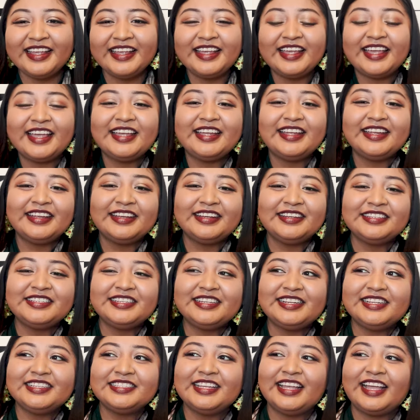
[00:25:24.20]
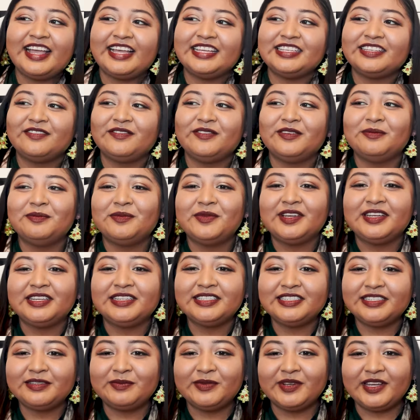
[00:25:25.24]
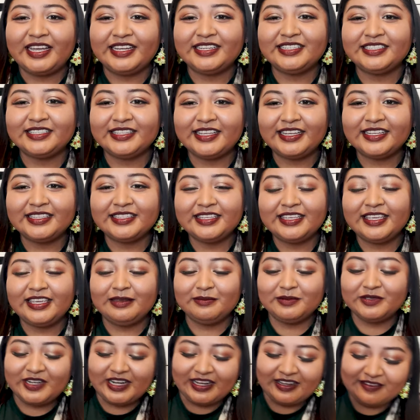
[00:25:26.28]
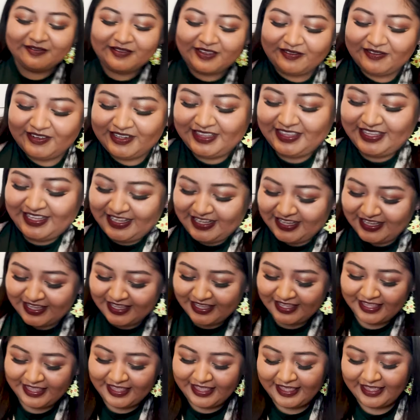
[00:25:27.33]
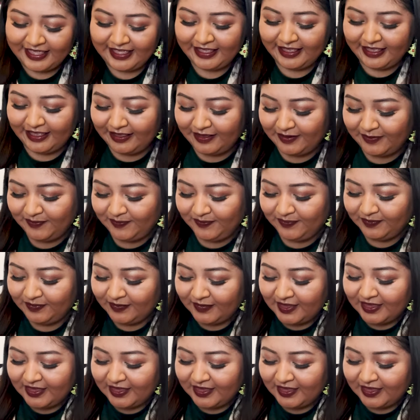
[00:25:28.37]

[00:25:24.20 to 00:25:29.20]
And she doesn't ask for much, but I just like to keep track of everything um,